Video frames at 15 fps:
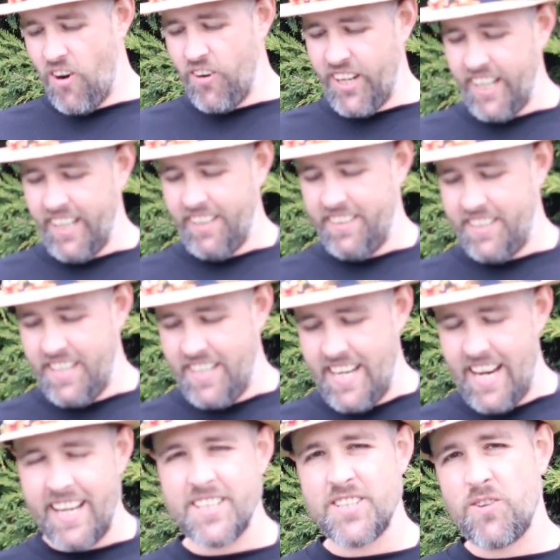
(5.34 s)
Okay, the
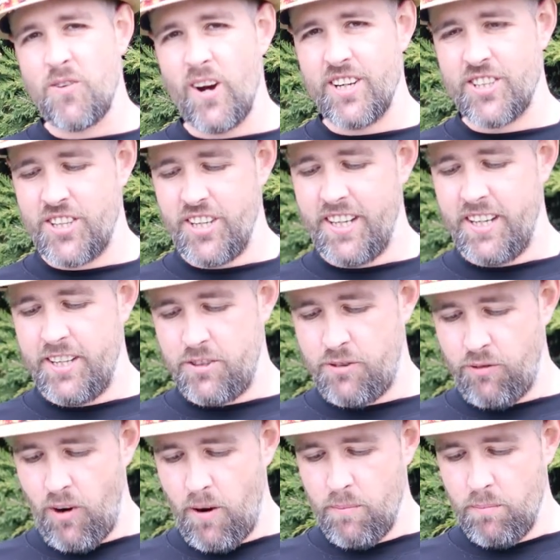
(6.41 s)
next question is
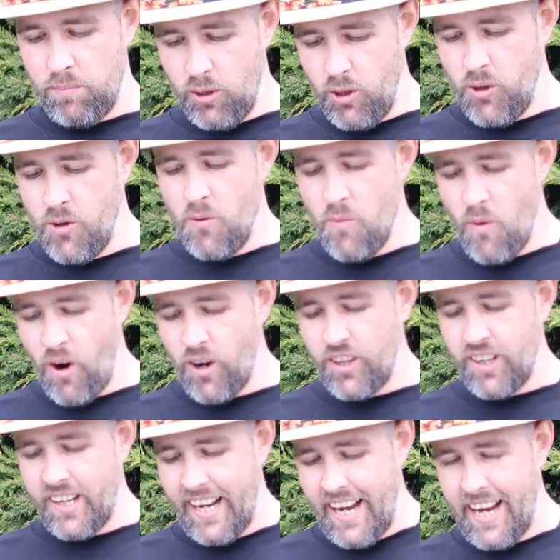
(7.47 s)
from Blue
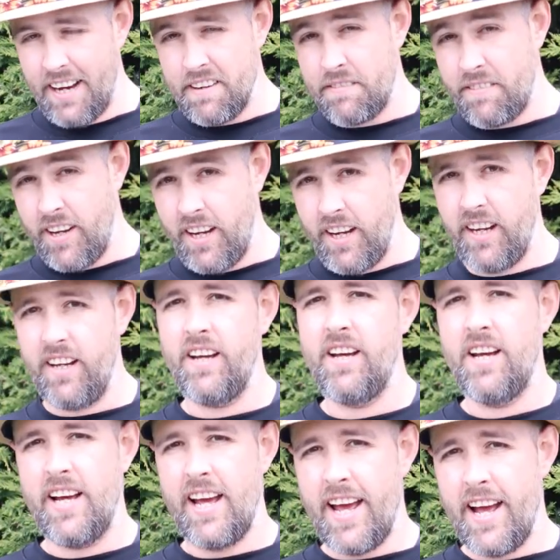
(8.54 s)
Water Cafe
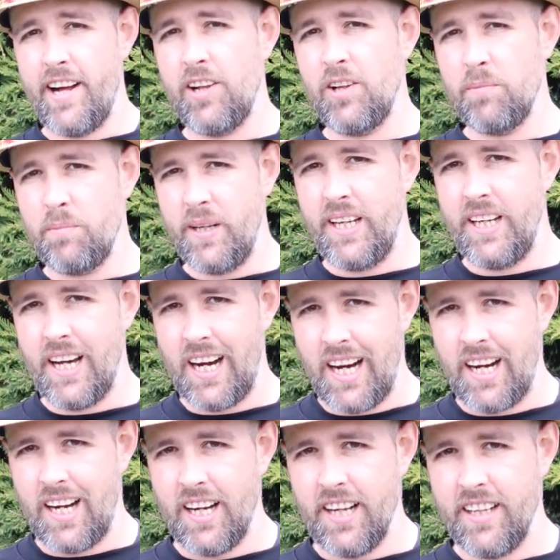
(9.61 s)

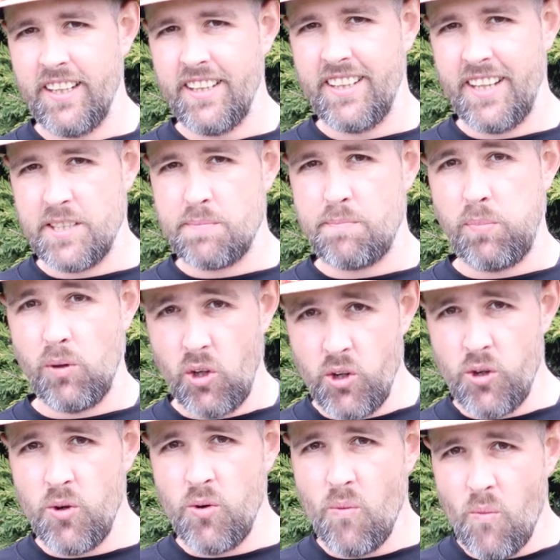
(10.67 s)
LBI. That's
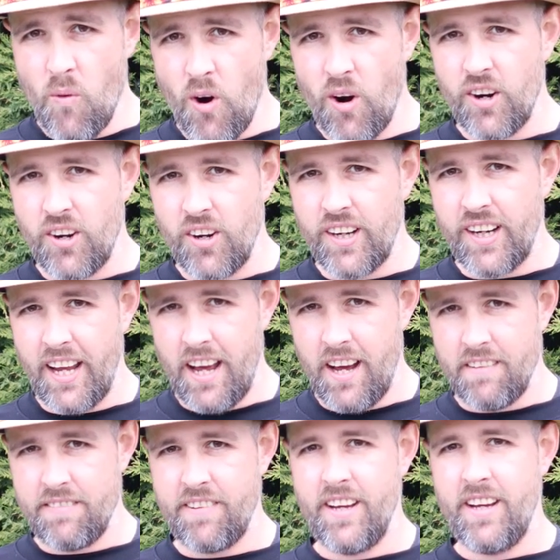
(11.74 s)
Blue Water
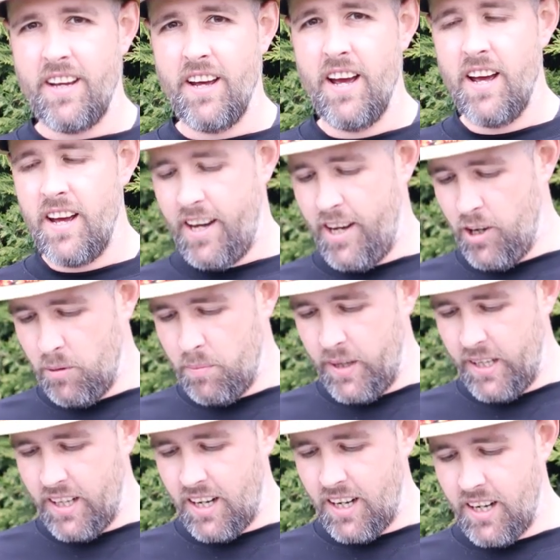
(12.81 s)
Cafe
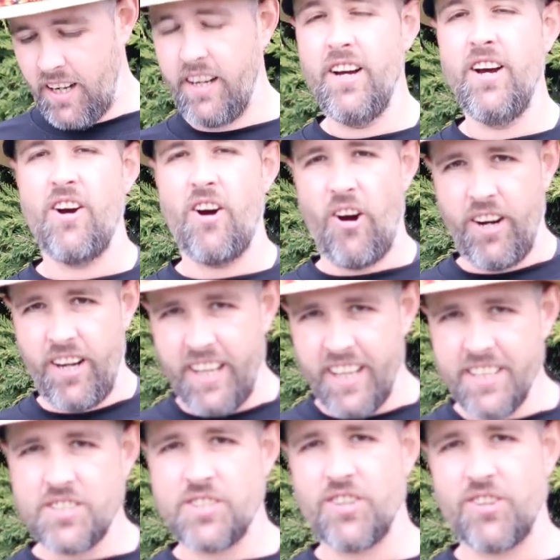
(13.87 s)
LBI on
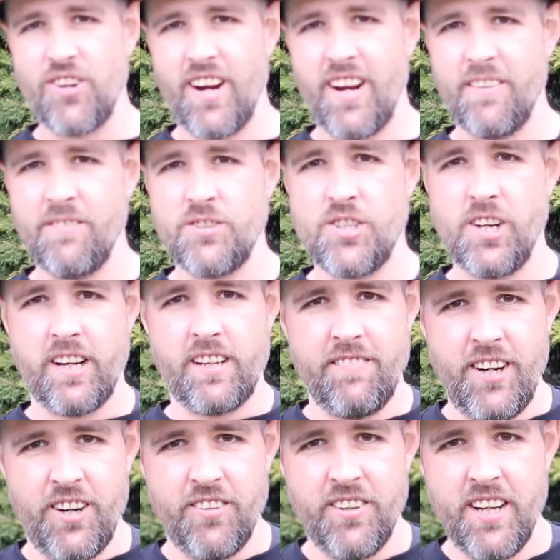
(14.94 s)
Instagram. Check them
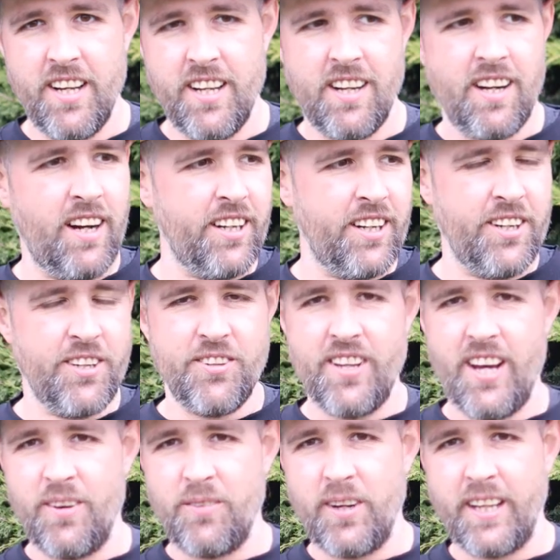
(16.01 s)
out. I'm gonna do
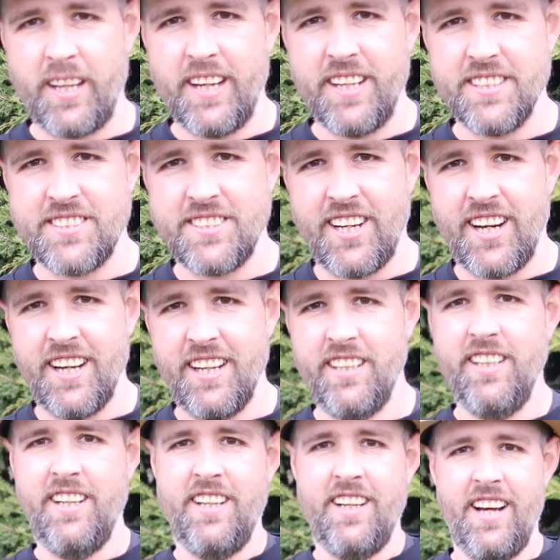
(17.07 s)
that when I get inside
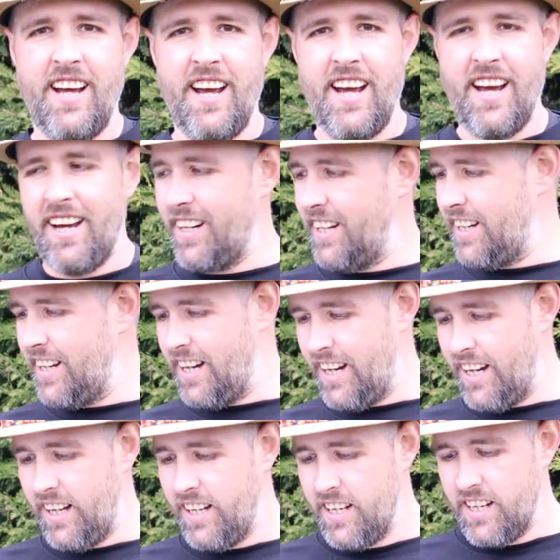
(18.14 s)

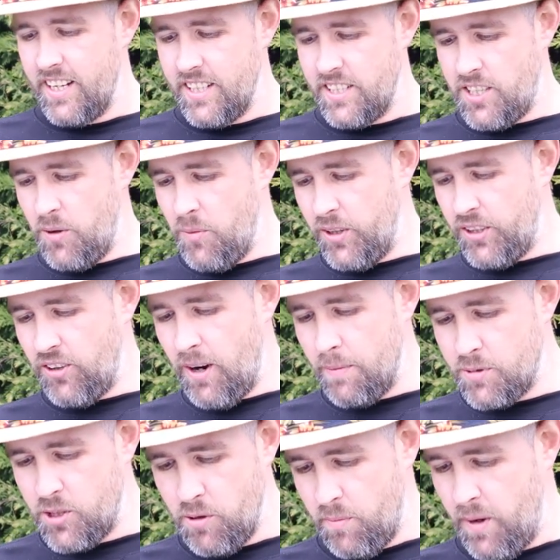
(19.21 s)
and see what they're
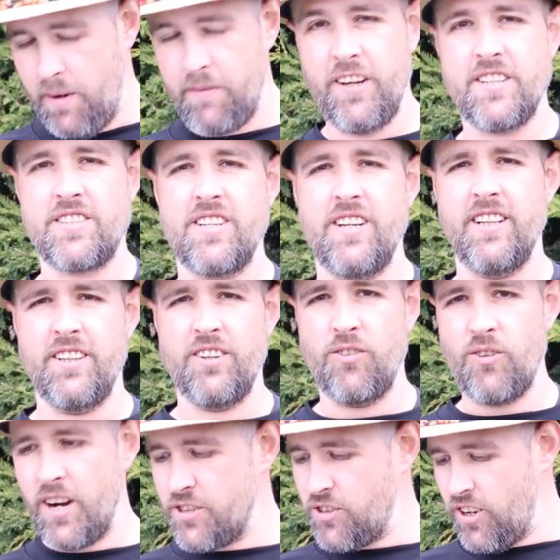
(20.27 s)
up to. Maybe it's a little
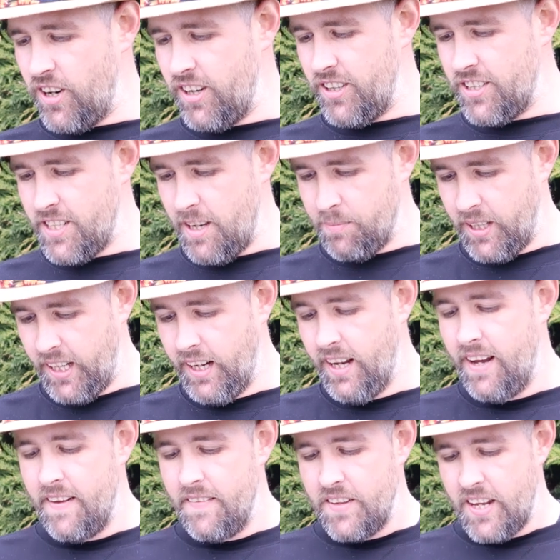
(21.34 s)
restaurant or something.
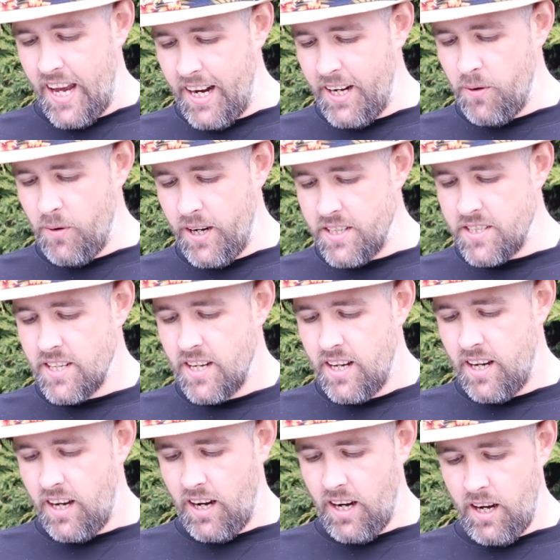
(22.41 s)
Anyways,
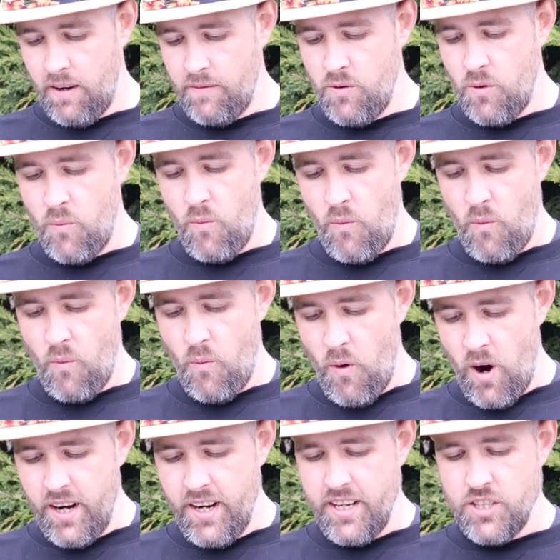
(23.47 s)

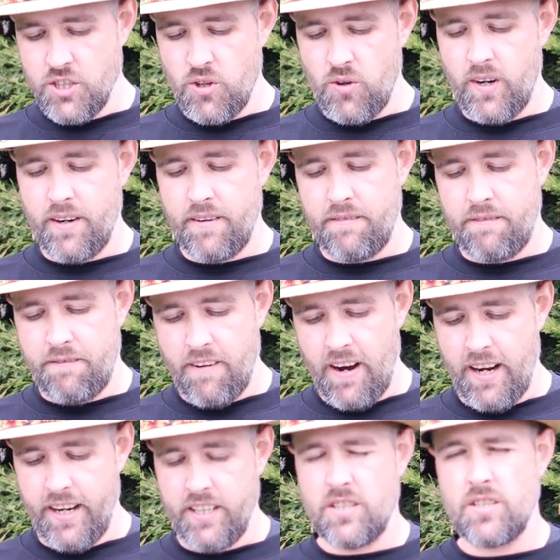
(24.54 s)
what is your
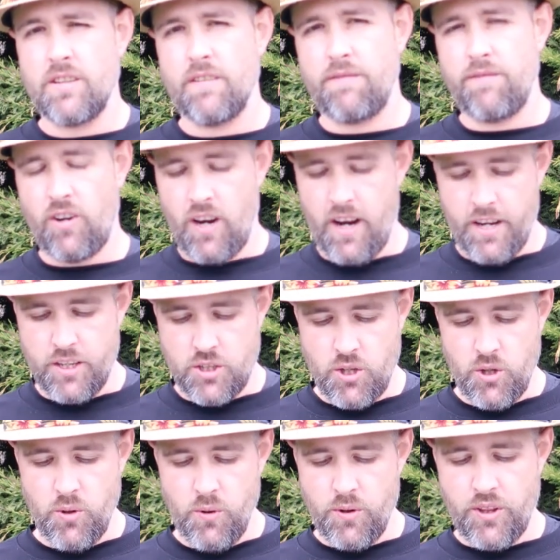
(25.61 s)
advice for a
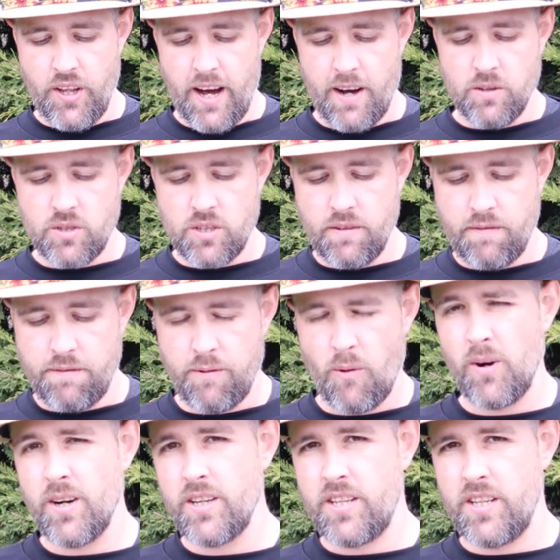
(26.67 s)

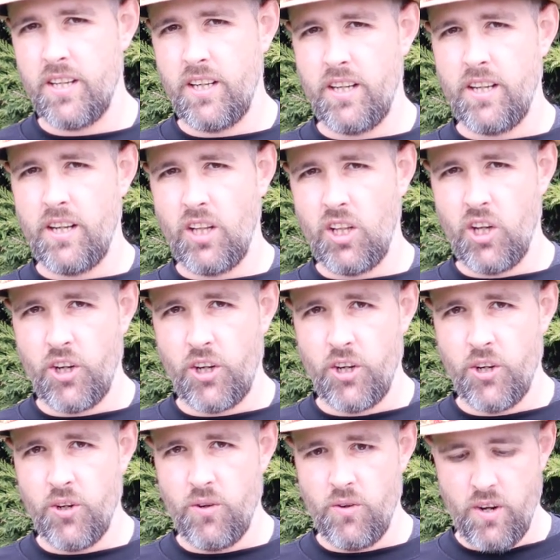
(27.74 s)
2014
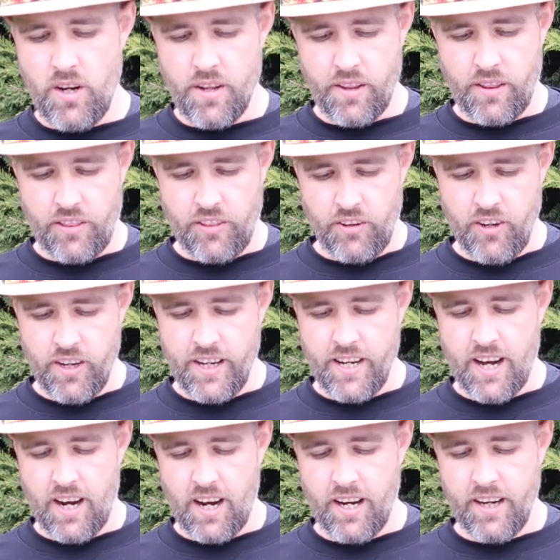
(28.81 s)
Lagoon
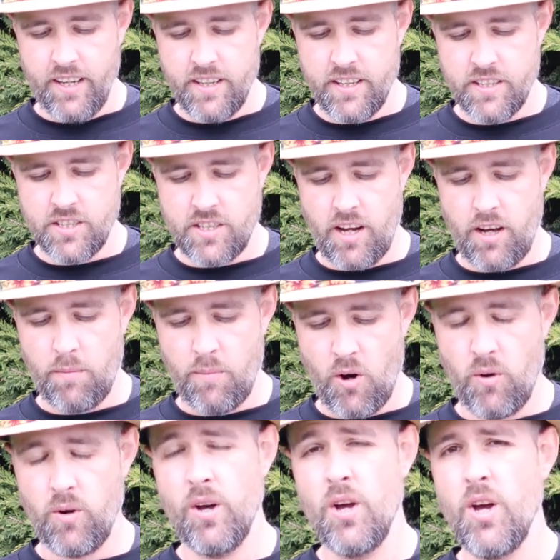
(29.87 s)
39
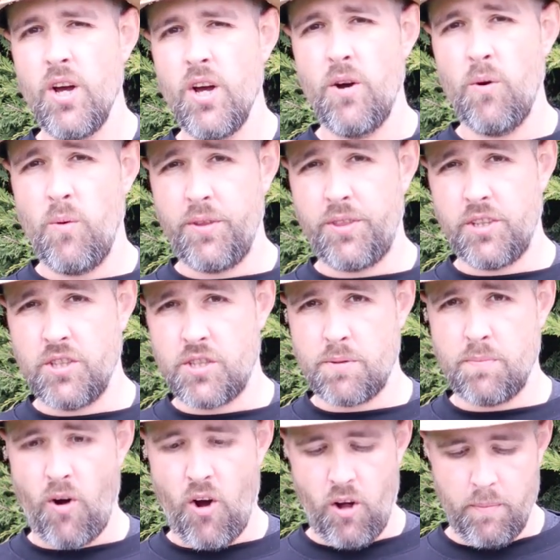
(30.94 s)
sailboat with the
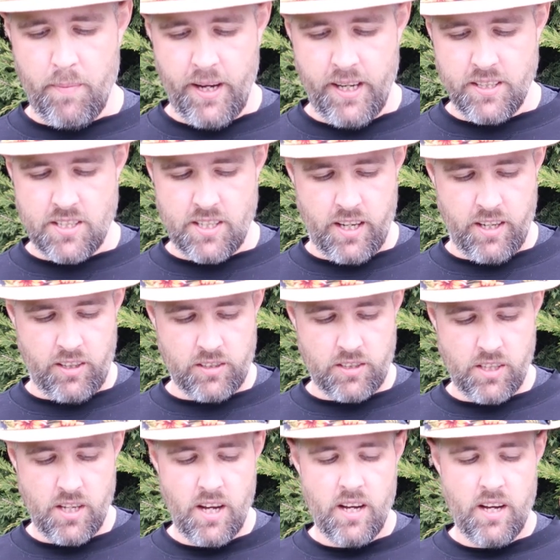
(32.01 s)
small mainsails?
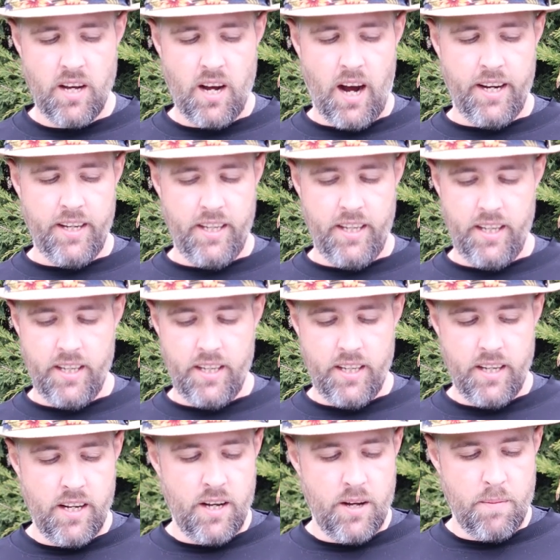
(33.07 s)
I need
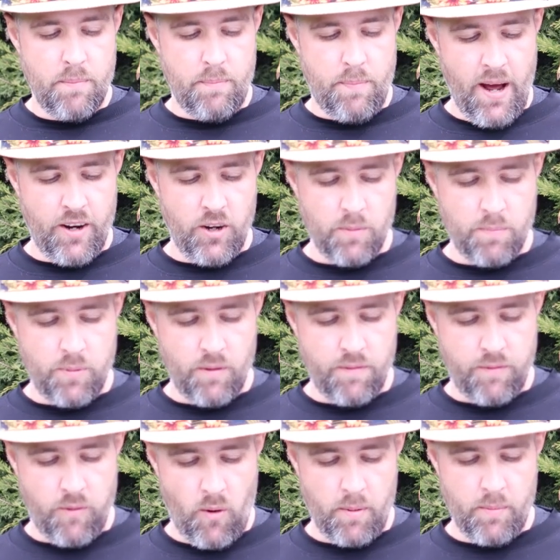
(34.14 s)
better
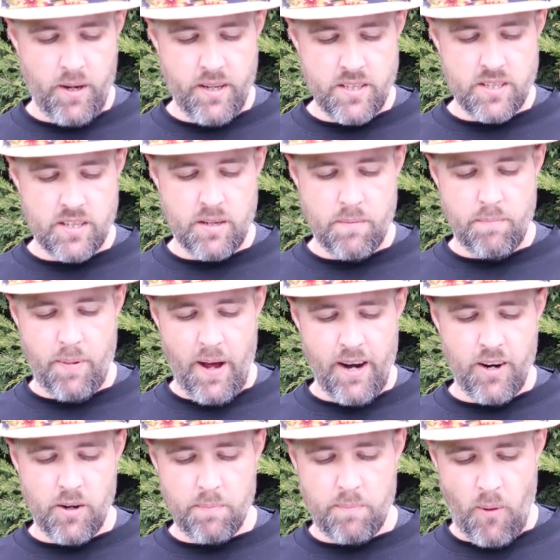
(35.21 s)
performance,
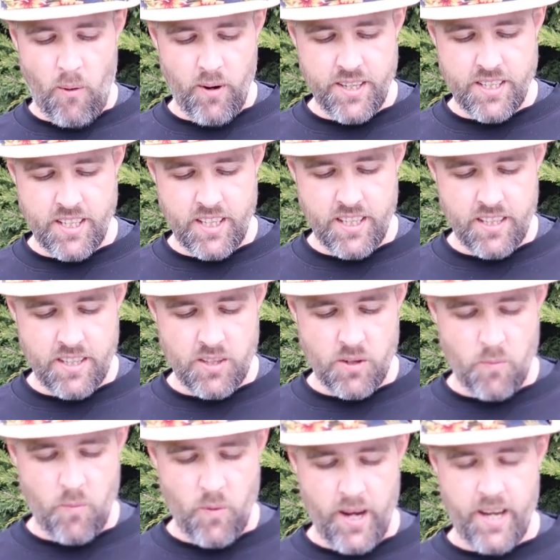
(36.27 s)
better pointing into the
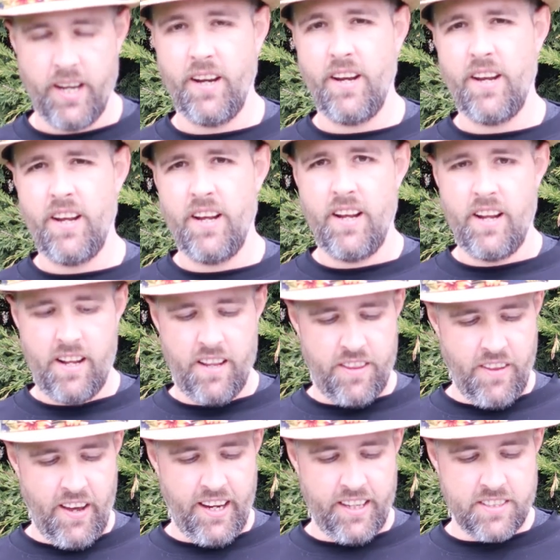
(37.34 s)
wind.
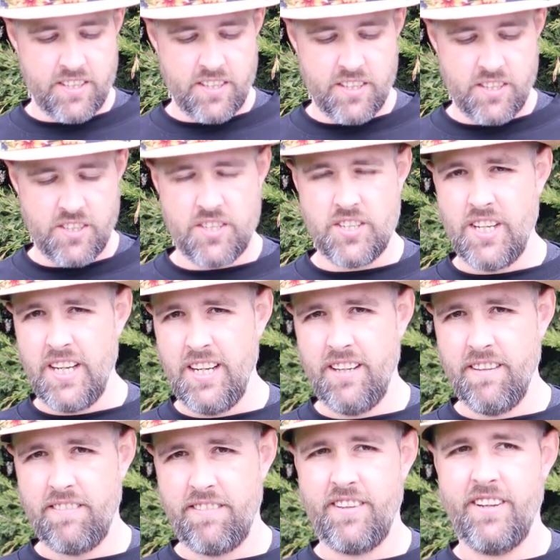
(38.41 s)
Thanks, Steve.